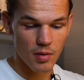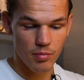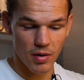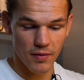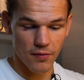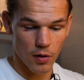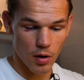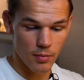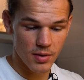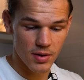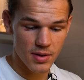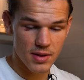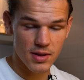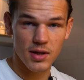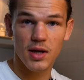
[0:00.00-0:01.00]

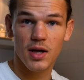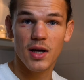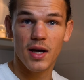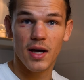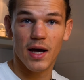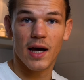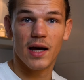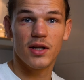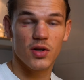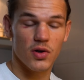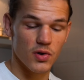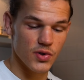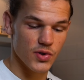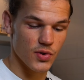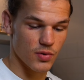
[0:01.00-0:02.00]
performance and
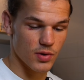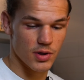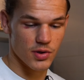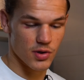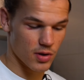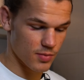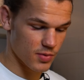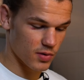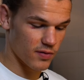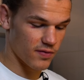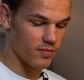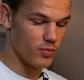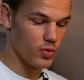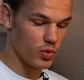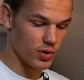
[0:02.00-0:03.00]
also in terms
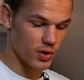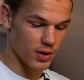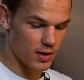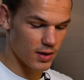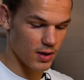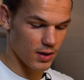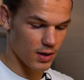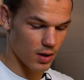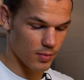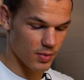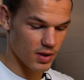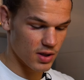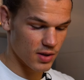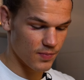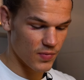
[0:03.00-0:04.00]
of mood in a little
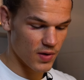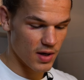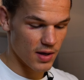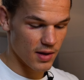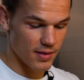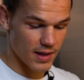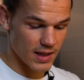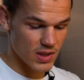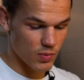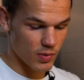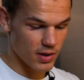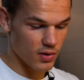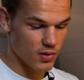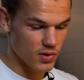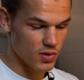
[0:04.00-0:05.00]
bit. That's
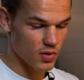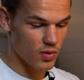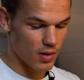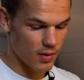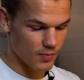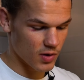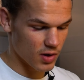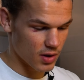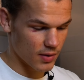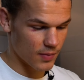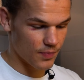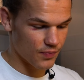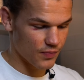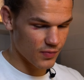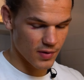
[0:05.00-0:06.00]
why also I'm gonna
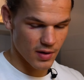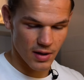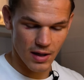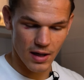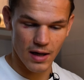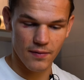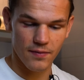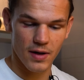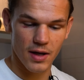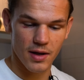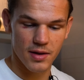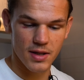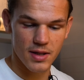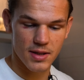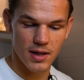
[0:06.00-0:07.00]
have like
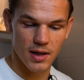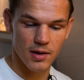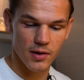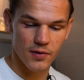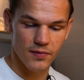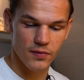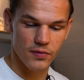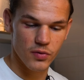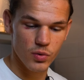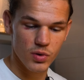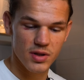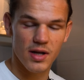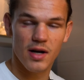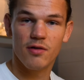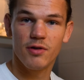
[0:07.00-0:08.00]
these kind of
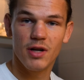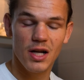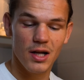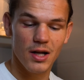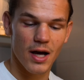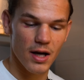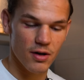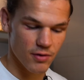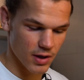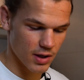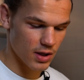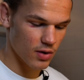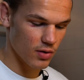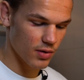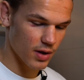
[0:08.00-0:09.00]
foods that I really like right
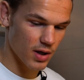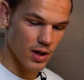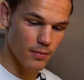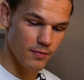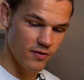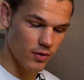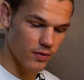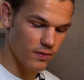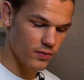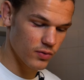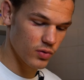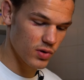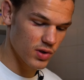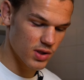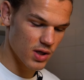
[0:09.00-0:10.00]
now, the comfort
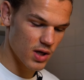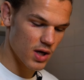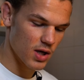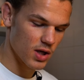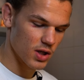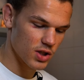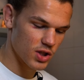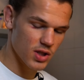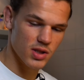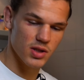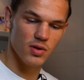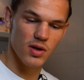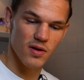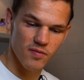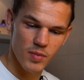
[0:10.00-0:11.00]
foods, just
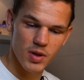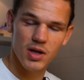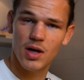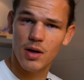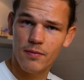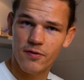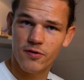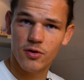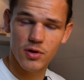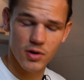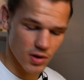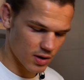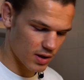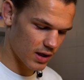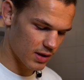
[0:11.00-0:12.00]
to give me
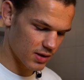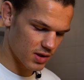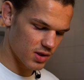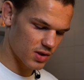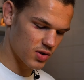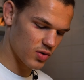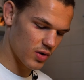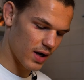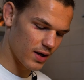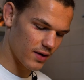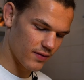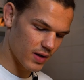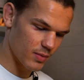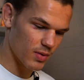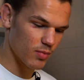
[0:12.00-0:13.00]
comfort and to
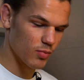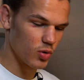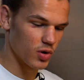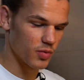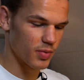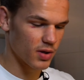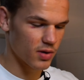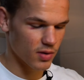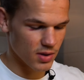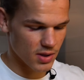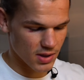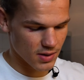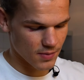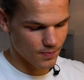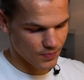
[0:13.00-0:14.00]
elevate my mood,
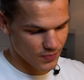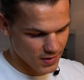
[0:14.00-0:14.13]
because